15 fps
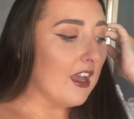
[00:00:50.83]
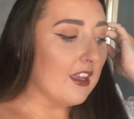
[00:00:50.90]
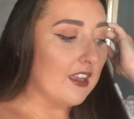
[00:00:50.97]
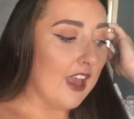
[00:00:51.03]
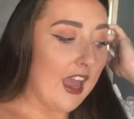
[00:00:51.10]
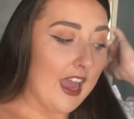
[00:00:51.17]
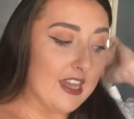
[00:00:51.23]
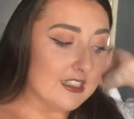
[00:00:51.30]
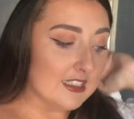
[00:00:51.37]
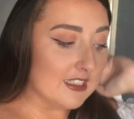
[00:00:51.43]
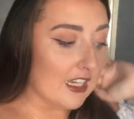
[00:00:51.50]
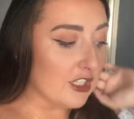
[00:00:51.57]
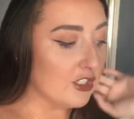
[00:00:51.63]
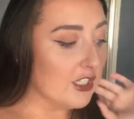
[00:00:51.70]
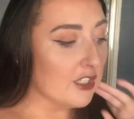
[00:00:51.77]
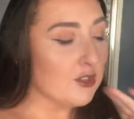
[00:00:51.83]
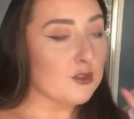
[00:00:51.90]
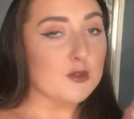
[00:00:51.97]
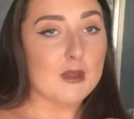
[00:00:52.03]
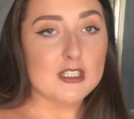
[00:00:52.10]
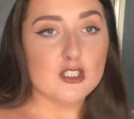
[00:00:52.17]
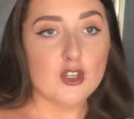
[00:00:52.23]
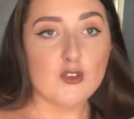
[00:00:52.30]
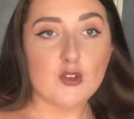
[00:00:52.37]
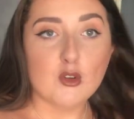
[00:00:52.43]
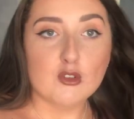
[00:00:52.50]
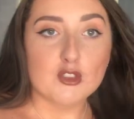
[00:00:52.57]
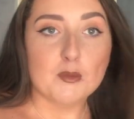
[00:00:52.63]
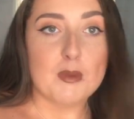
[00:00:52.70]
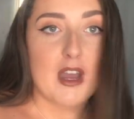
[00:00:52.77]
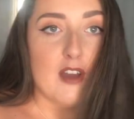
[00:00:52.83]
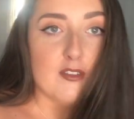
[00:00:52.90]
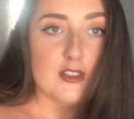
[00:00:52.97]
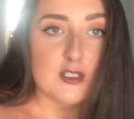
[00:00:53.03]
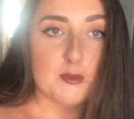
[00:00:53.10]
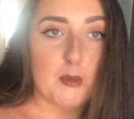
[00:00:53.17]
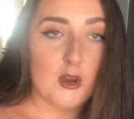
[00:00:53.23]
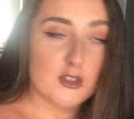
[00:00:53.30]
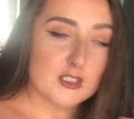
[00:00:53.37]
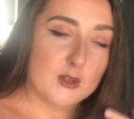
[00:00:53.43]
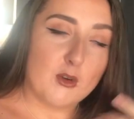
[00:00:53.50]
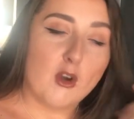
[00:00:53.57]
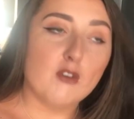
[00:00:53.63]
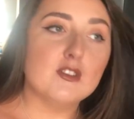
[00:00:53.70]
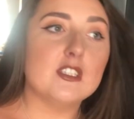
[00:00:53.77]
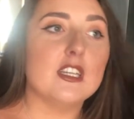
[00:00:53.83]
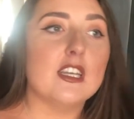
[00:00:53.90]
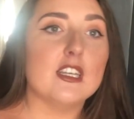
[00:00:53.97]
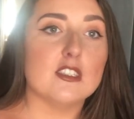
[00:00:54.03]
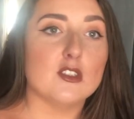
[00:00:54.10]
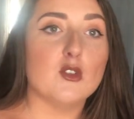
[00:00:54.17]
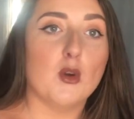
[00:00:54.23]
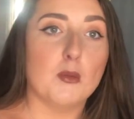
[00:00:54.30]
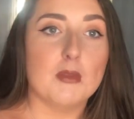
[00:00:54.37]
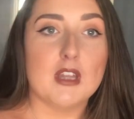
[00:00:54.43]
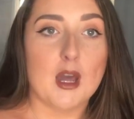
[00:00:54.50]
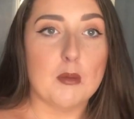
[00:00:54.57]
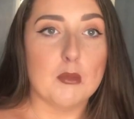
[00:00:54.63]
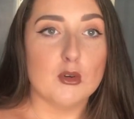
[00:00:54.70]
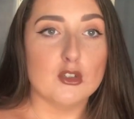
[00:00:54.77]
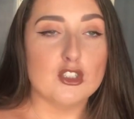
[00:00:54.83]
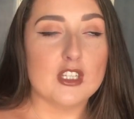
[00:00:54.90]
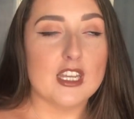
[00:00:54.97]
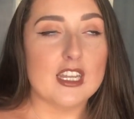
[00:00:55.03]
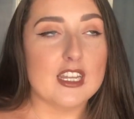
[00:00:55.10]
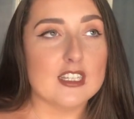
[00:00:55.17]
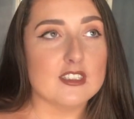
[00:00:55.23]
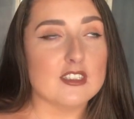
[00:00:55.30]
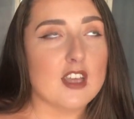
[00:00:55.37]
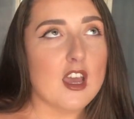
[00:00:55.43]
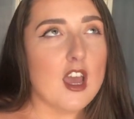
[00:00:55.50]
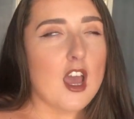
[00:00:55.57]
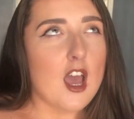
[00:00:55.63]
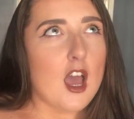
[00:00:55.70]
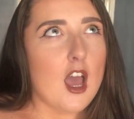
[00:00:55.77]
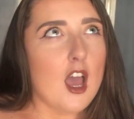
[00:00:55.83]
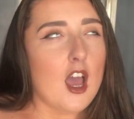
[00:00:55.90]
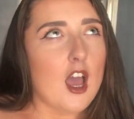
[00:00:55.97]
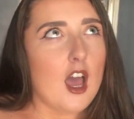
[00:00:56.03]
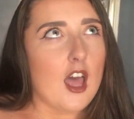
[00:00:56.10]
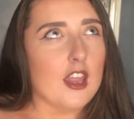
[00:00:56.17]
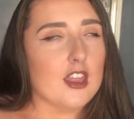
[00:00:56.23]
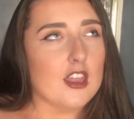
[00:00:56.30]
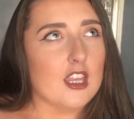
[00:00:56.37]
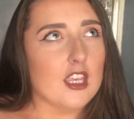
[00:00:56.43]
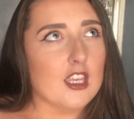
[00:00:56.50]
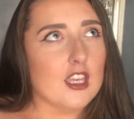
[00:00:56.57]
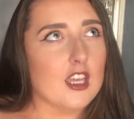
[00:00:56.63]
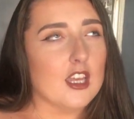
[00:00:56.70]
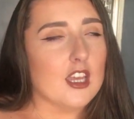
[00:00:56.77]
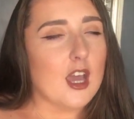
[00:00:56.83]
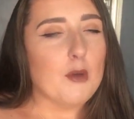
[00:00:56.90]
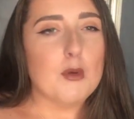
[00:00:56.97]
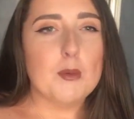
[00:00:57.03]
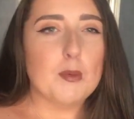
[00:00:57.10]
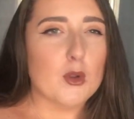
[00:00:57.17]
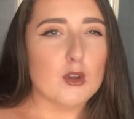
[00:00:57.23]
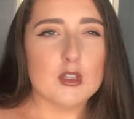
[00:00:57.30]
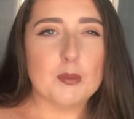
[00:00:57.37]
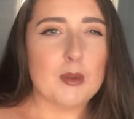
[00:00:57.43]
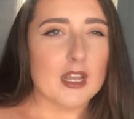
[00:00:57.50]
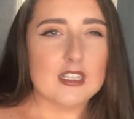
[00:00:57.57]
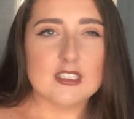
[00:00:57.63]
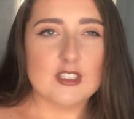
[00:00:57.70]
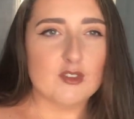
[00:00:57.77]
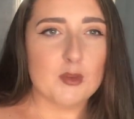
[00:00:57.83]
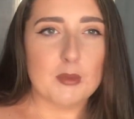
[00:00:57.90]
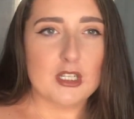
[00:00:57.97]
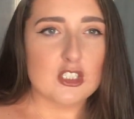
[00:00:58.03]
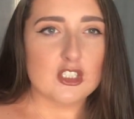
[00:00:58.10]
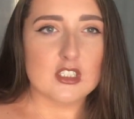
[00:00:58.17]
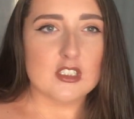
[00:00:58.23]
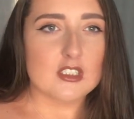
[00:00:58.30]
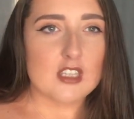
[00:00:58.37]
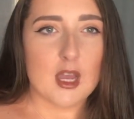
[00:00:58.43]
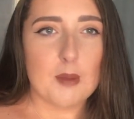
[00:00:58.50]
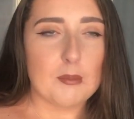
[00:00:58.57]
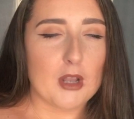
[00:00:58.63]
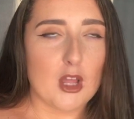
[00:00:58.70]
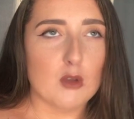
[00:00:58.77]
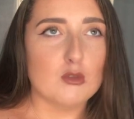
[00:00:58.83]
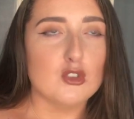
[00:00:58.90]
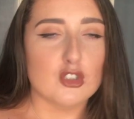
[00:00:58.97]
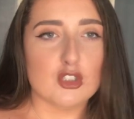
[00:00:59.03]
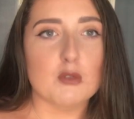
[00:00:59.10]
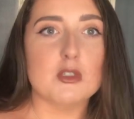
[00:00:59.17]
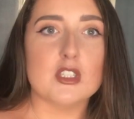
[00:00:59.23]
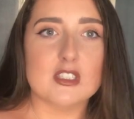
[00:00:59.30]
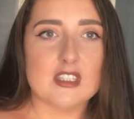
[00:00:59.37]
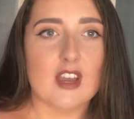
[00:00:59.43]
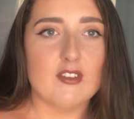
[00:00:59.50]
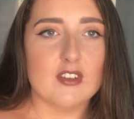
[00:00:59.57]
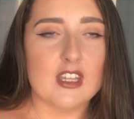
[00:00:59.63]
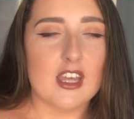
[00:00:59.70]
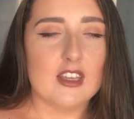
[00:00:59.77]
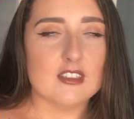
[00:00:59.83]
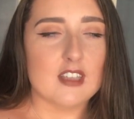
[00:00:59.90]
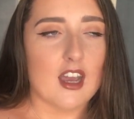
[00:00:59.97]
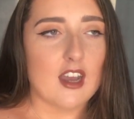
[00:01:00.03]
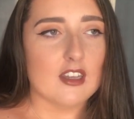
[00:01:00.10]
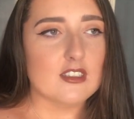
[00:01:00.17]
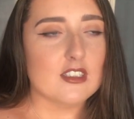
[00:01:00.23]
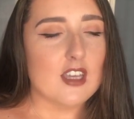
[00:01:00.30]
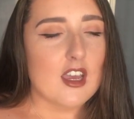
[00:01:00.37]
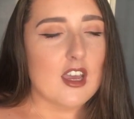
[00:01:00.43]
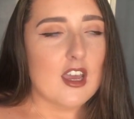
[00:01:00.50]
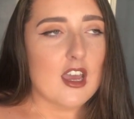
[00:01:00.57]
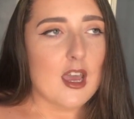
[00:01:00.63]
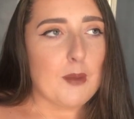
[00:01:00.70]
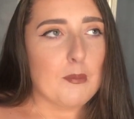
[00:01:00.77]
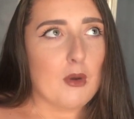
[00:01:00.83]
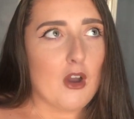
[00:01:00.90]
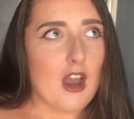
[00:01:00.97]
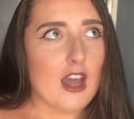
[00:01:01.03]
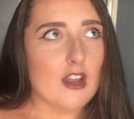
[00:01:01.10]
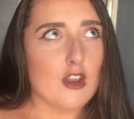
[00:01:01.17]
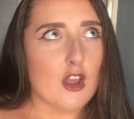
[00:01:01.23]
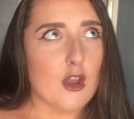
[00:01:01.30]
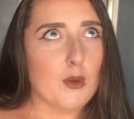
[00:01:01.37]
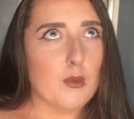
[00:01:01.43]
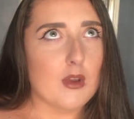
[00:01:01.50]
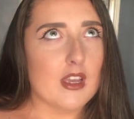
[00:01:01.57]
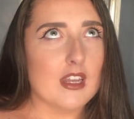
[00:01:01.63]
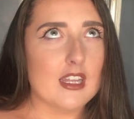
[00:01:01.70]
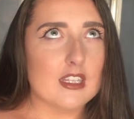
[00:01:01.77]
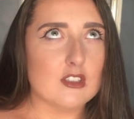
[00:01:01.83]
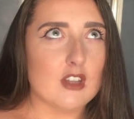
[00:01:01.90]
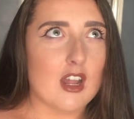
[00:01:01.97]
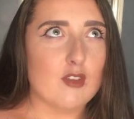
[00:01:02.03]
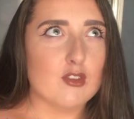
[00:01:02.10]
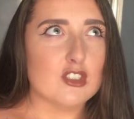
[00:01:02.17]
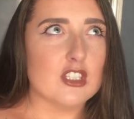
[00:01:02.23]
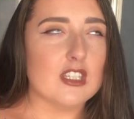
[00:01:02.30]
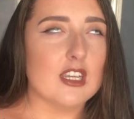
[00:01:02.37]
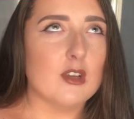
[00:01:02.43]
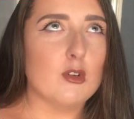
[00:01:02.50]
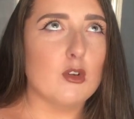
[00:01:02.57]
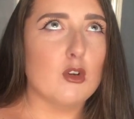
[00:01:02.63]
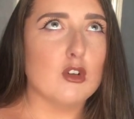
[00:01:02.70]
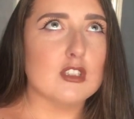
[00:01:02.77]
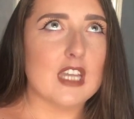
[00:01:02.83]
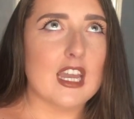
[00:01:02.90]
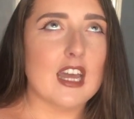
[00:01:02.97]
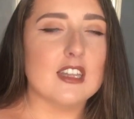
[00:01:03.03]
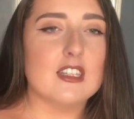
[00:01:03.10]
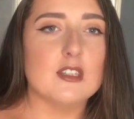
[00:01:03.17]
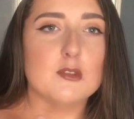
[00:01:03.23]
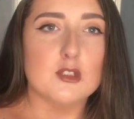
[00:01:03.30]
yeah, I did actually end up spending over £100 for this box. Now obviously it isn't normally that much. It is, I think, I will put all the pricing information down below just so it's definitely exact. But I know it is on average, I think, because I had the